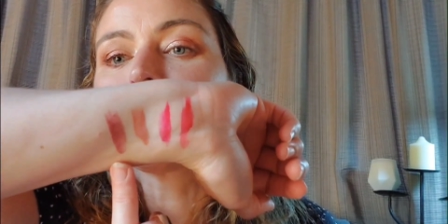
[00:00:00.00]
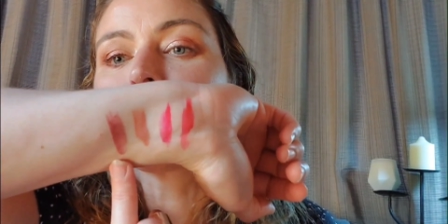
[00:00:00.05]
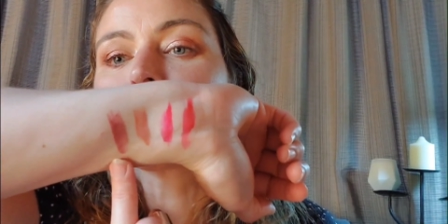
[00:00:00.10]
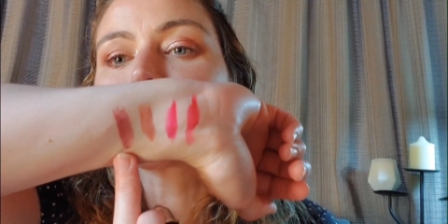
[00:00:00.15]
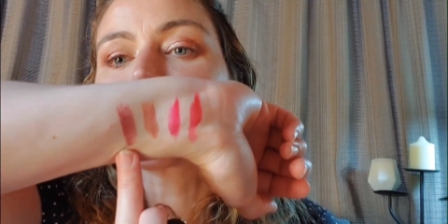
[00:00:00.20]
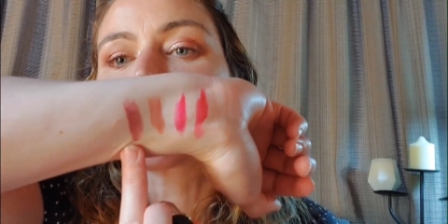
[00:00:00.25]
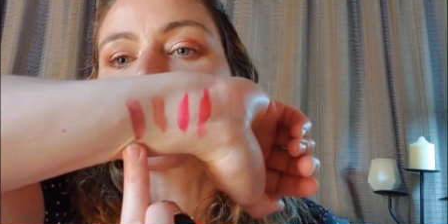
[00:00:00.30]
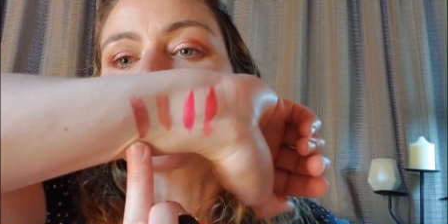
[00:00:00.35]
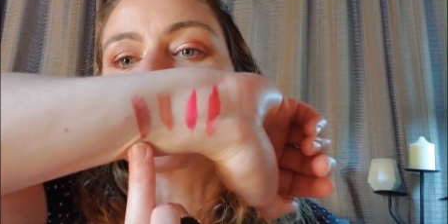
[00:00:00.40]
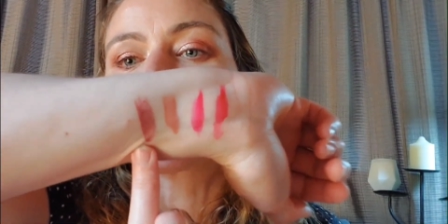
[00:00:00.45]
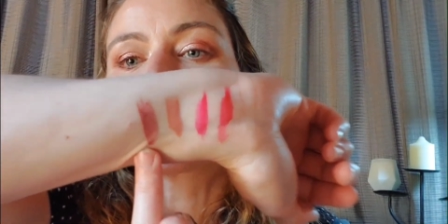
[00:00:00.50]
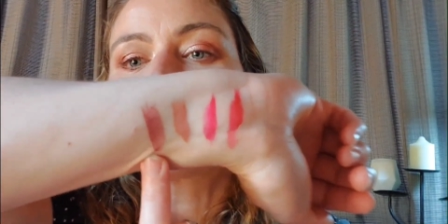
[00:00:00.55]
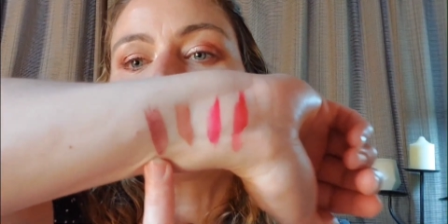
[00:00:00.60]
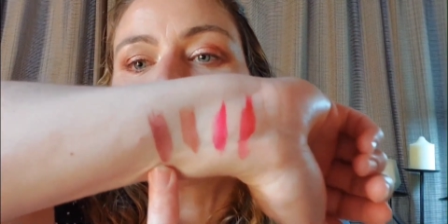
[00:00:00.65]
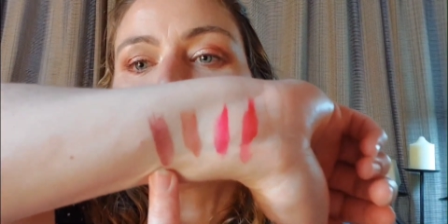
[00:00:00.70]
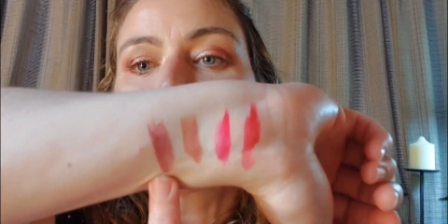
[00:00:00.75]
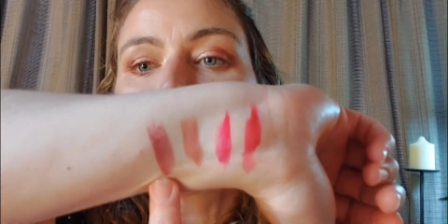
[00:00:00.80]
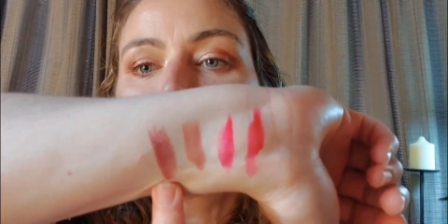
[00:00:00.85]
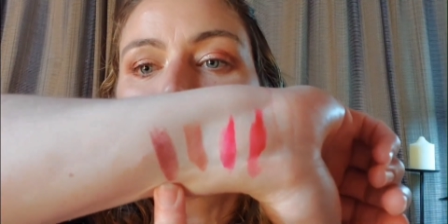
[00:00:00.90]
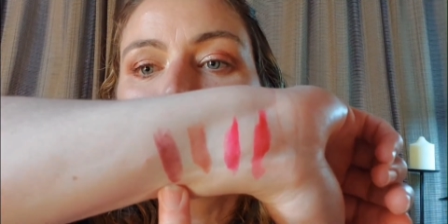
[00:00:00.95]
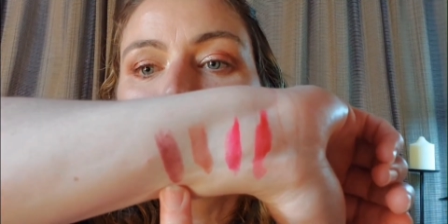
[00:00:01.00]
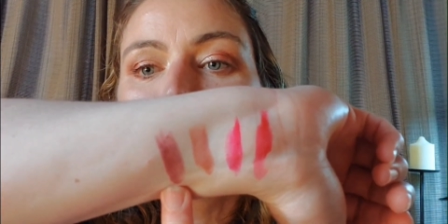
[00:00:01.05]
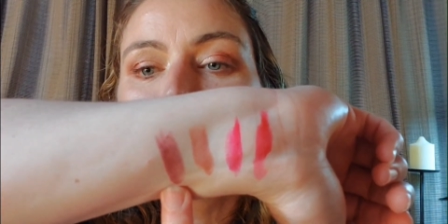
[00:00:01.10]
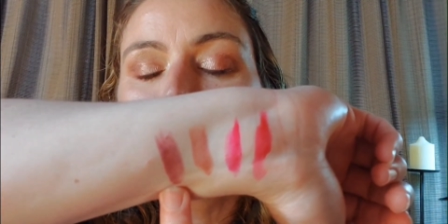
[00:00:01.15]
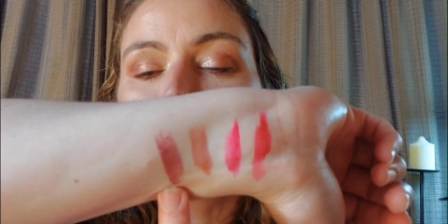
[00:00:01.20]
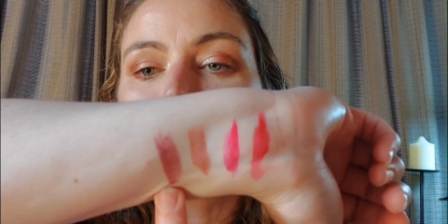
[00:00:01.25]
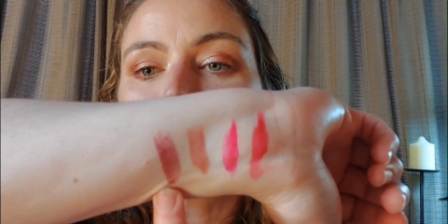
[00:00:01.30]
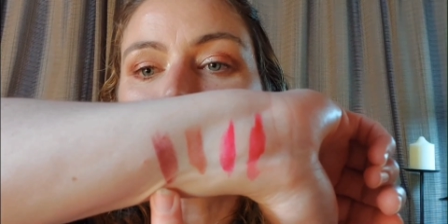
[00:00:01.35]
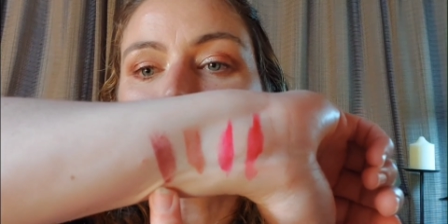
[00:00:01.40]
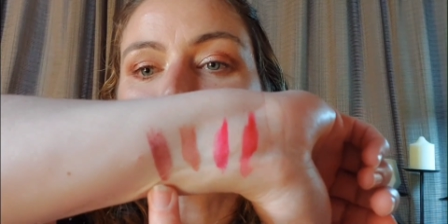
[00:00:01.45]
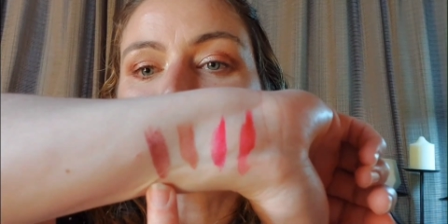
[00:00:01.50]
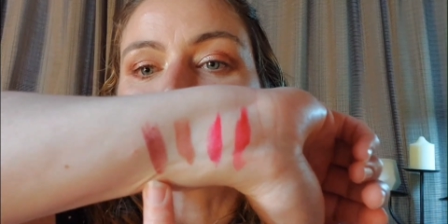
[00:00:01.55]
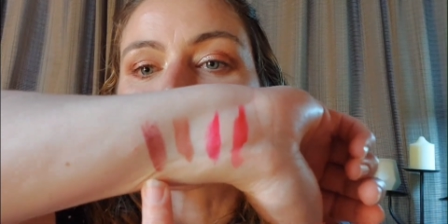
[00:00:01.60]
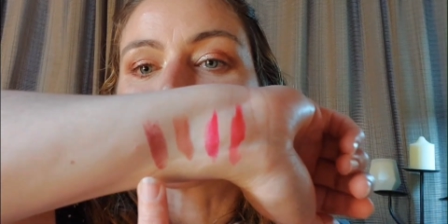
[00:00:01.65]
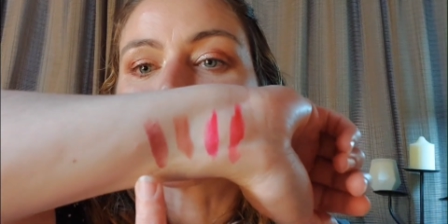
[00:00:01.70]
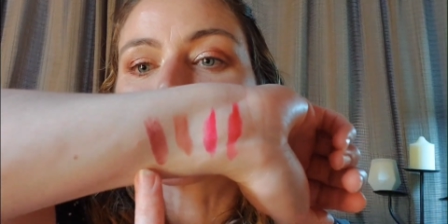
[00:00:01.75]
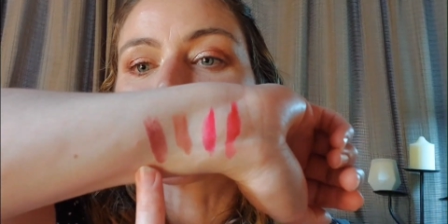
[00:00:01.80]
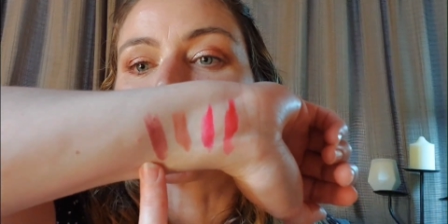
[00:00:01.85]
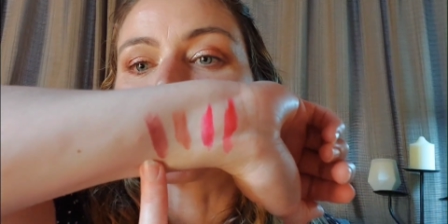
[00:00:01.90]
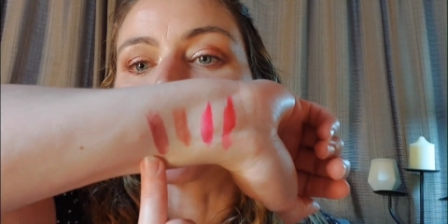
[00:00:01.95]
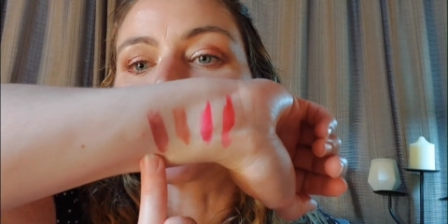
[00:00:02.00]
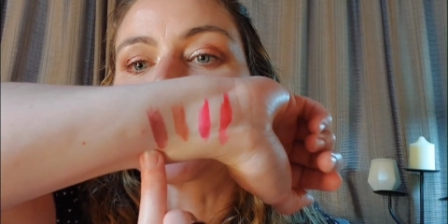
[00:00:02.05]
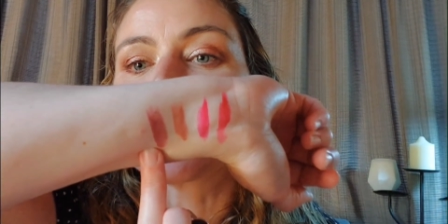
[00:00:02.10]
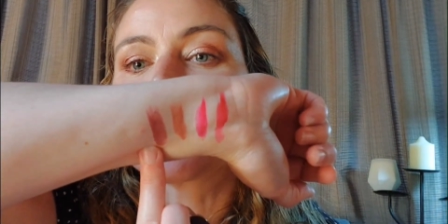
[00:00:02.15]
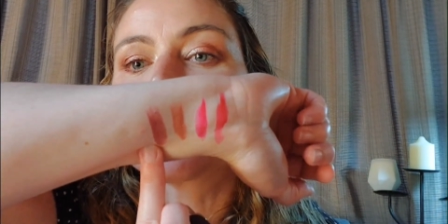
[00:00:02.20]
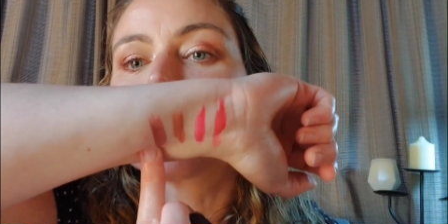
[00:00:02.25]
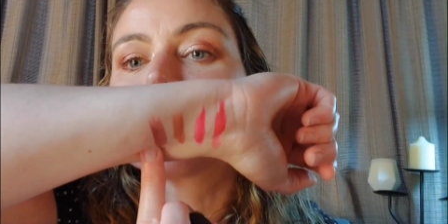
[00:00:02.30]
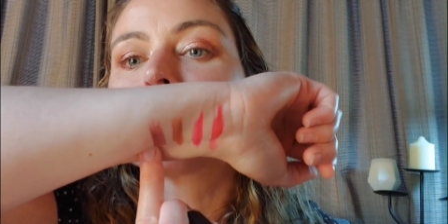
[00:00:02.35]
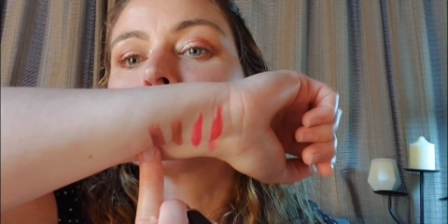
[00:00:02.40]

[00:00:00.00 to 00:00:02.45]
which is sort of what suits me.